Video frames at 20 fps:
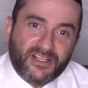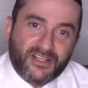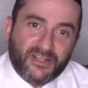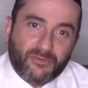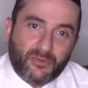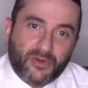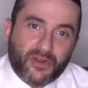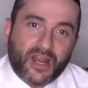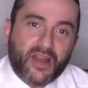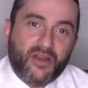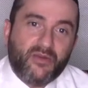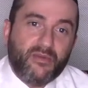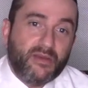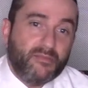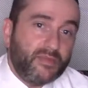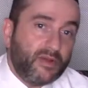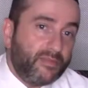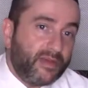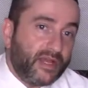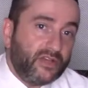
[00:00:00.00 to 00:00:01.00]
What I
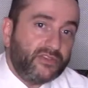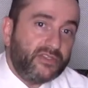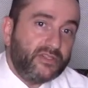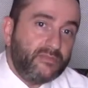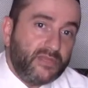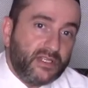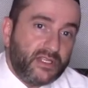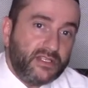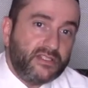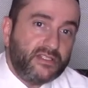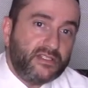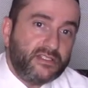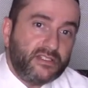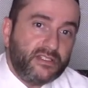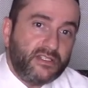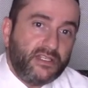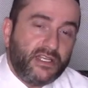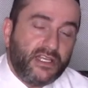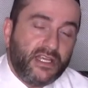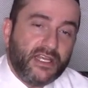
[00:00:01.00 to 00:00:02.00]
remember about him is
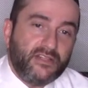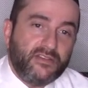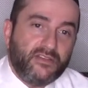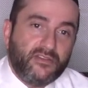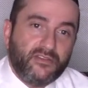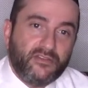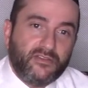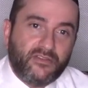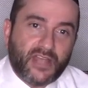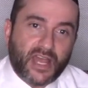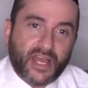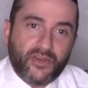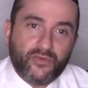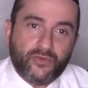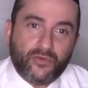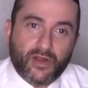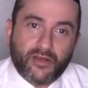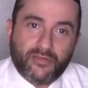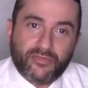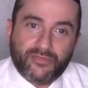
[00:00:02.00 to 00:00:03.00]
he had
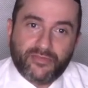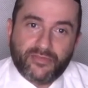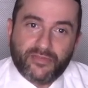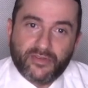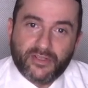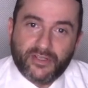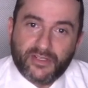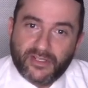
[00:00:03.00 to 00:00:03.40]
dandruff